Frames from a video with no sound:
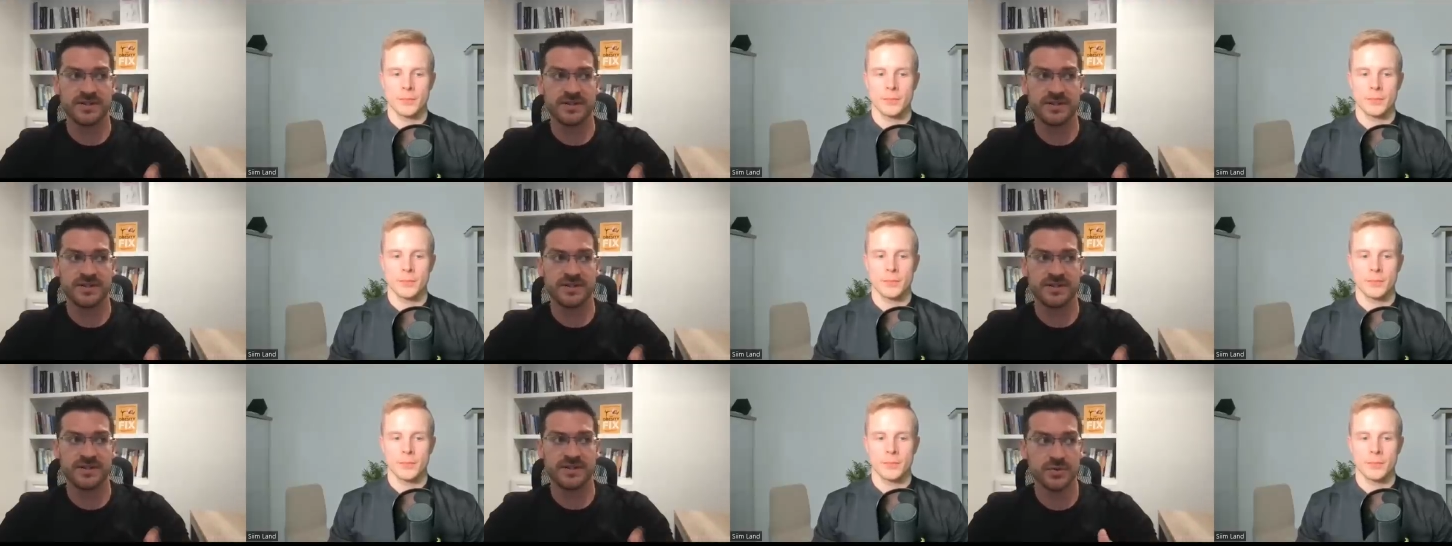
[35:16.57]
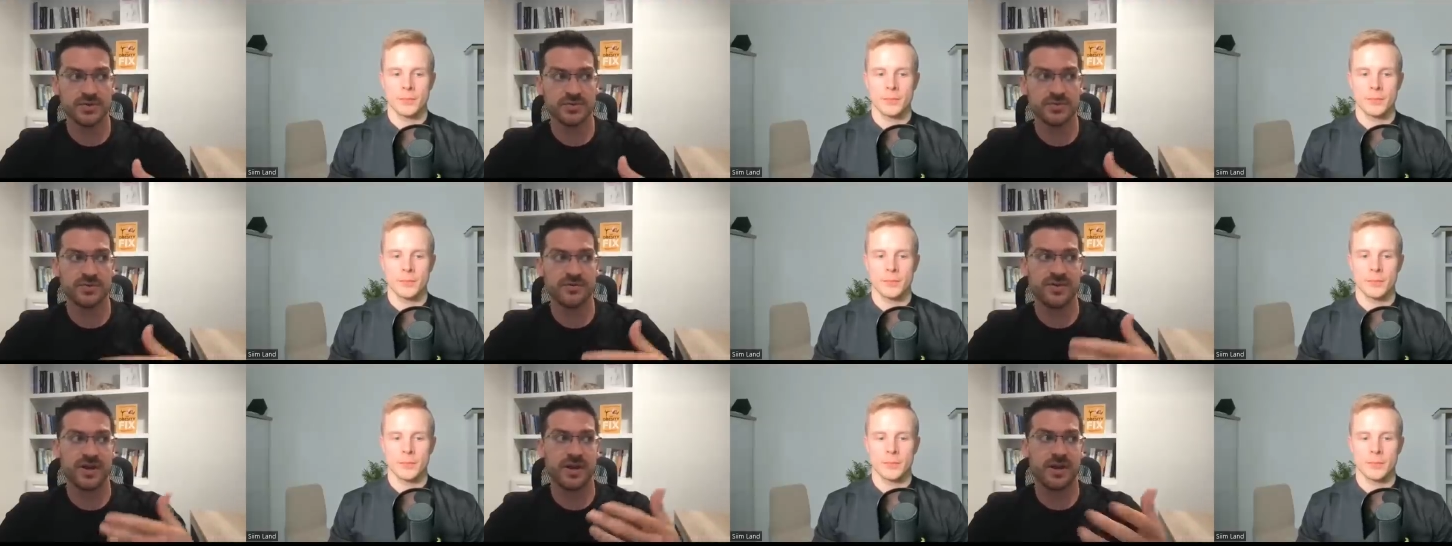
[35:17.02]
Speaker 1: seed
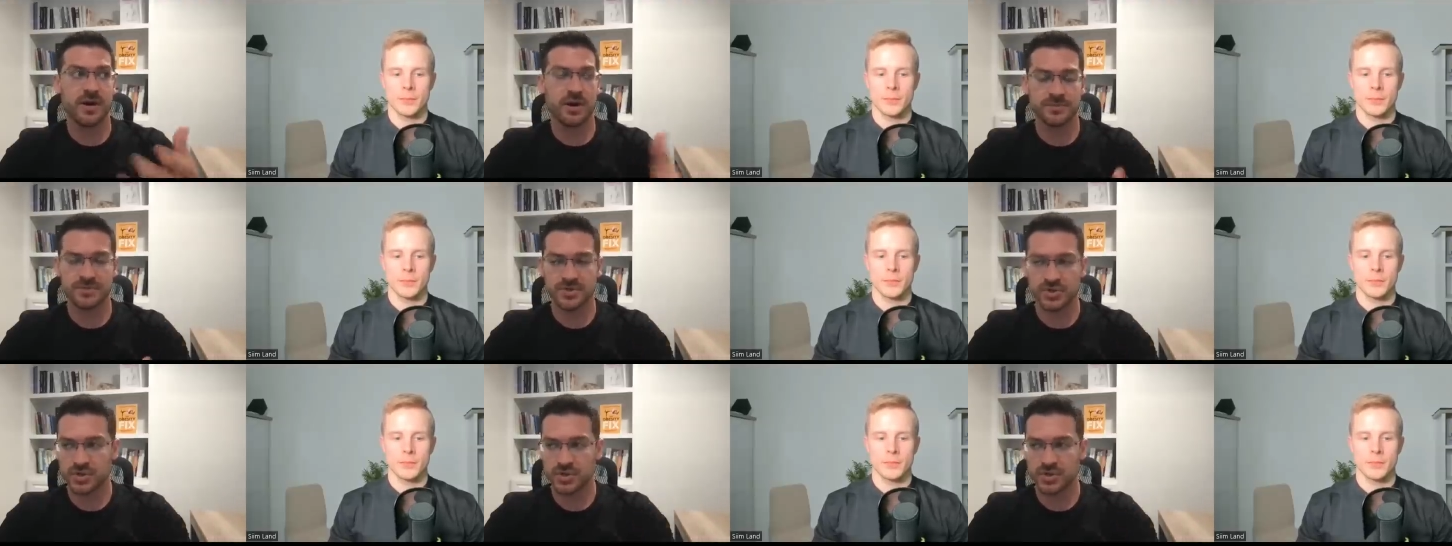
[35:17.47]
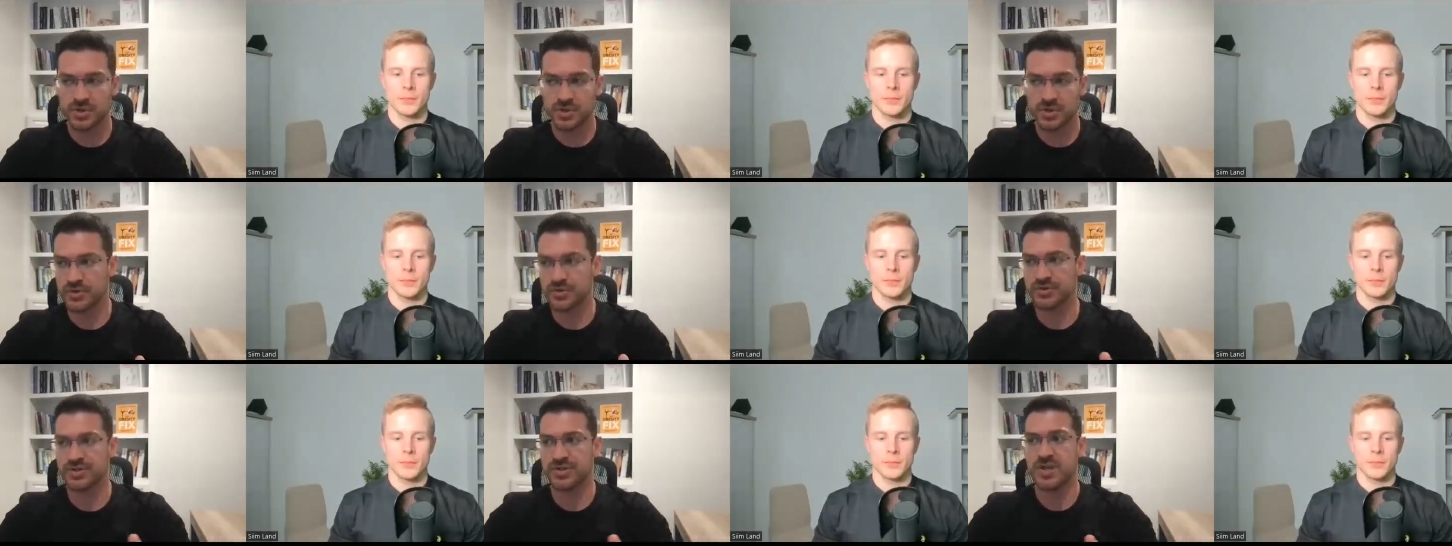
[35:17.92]
oils refined carbs and
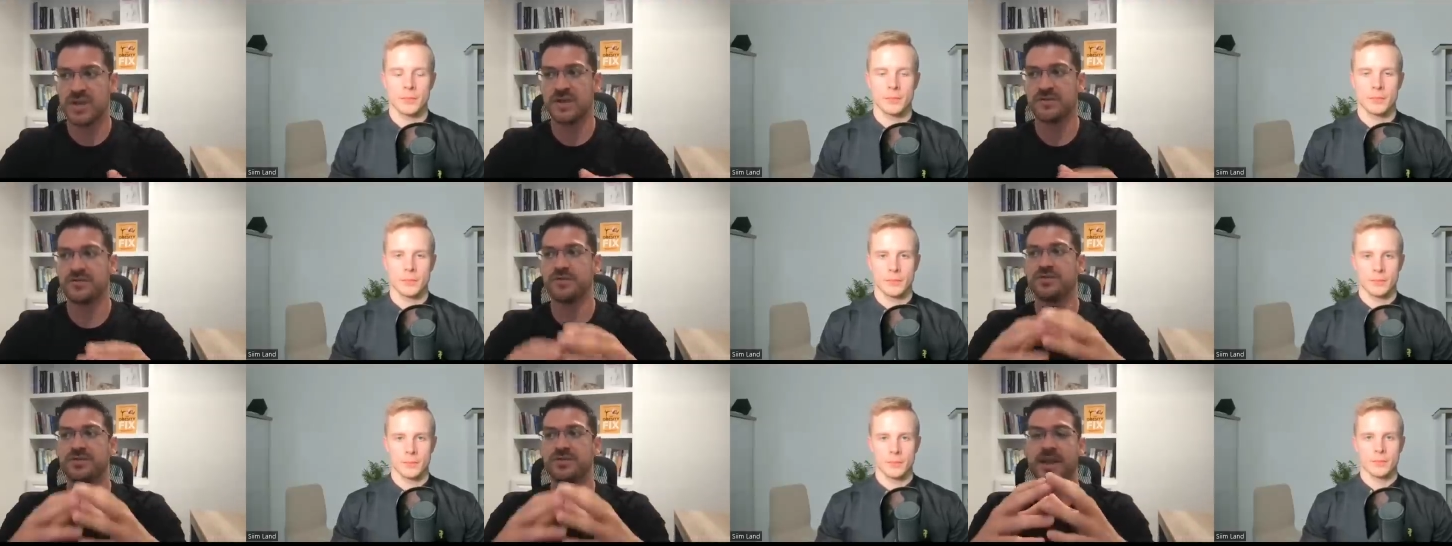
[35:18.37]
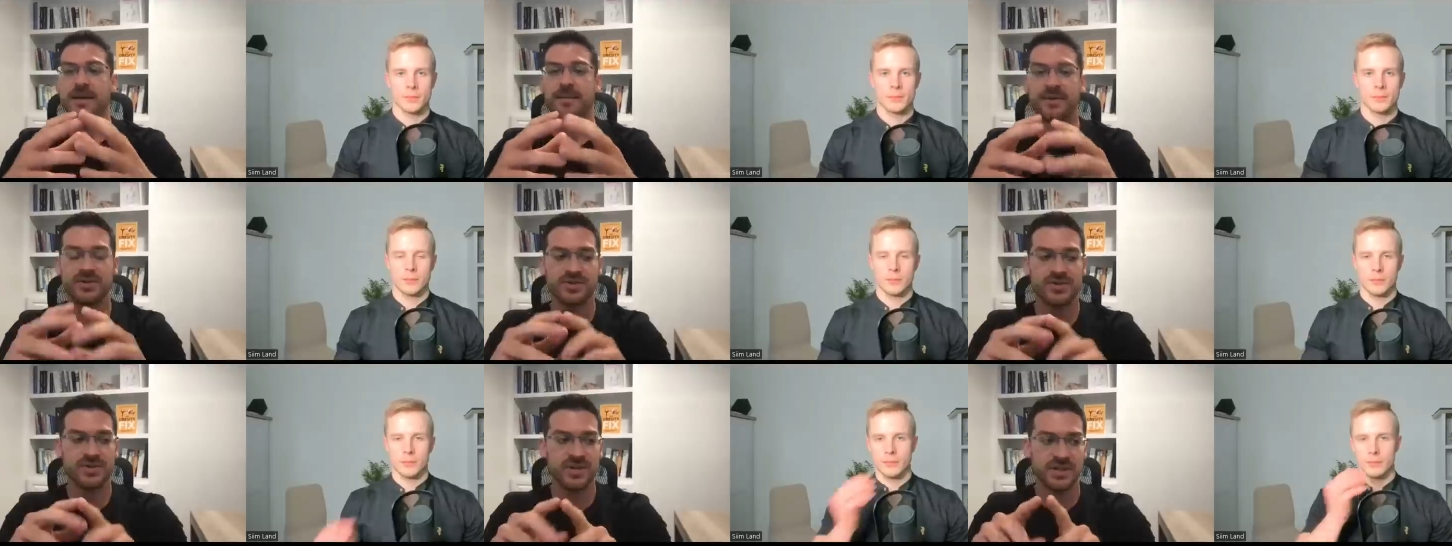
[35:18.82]
sugars if you
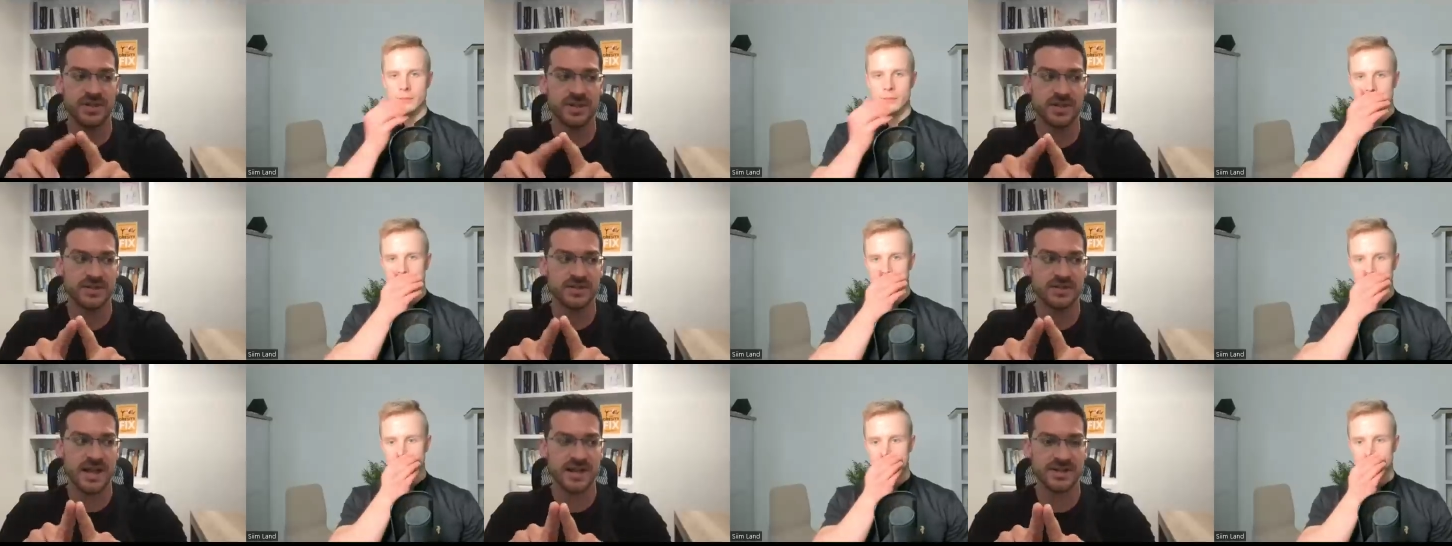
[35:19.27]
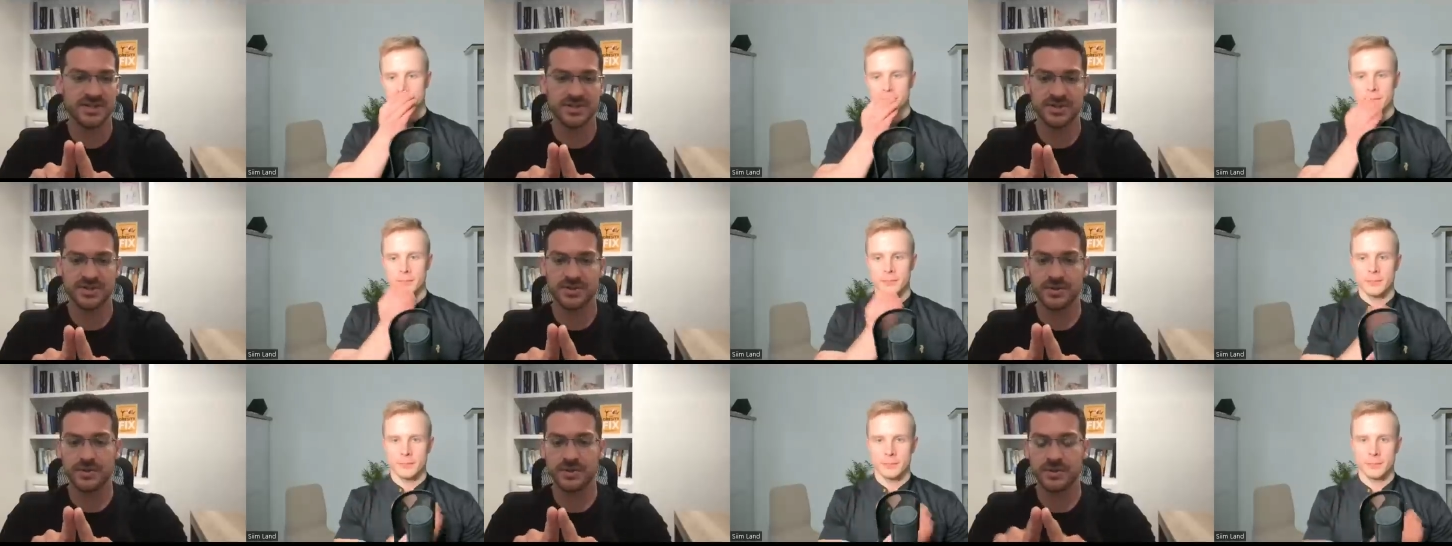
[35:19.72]
damage the
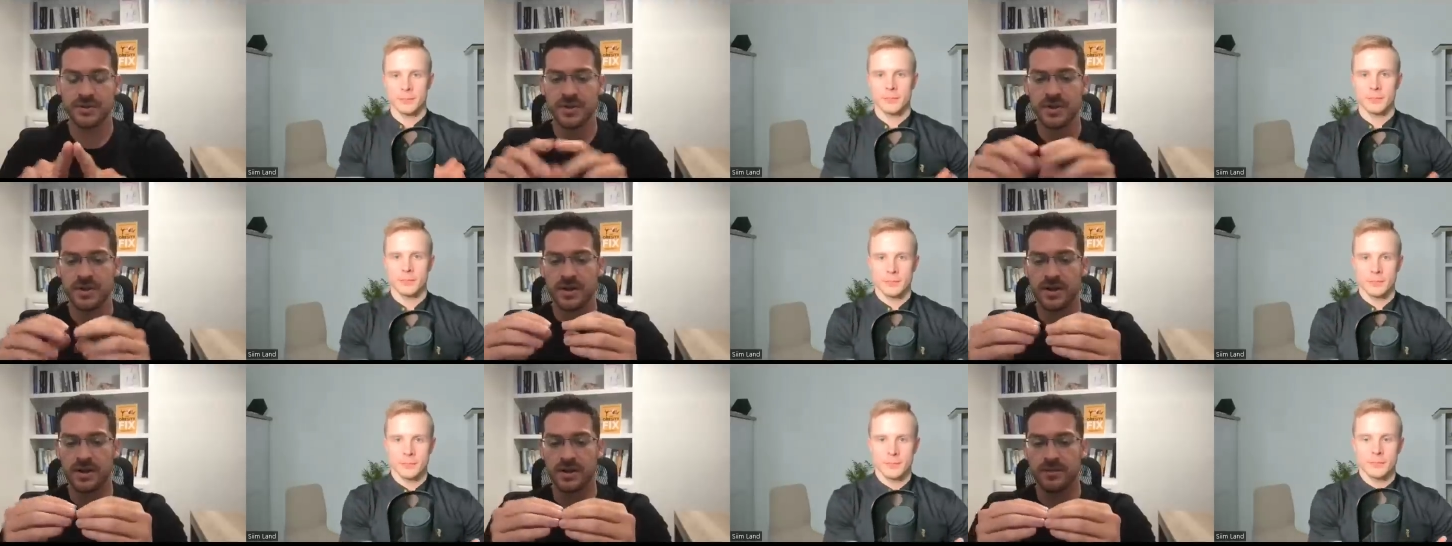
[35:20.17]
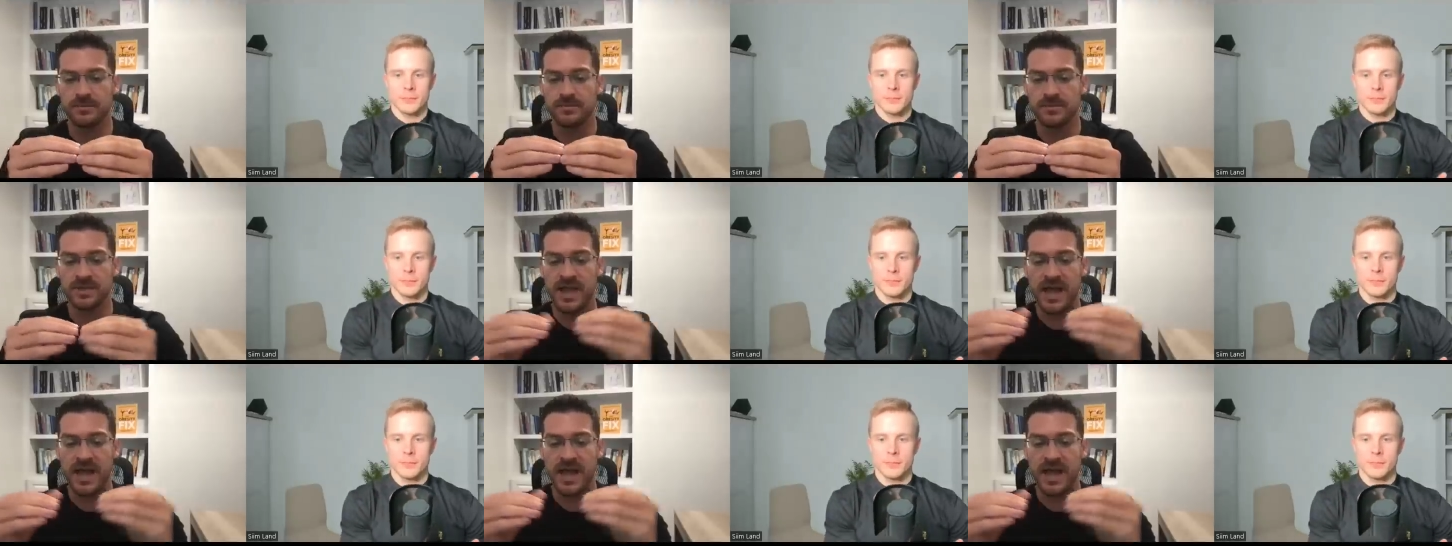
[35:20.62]
intestinal um,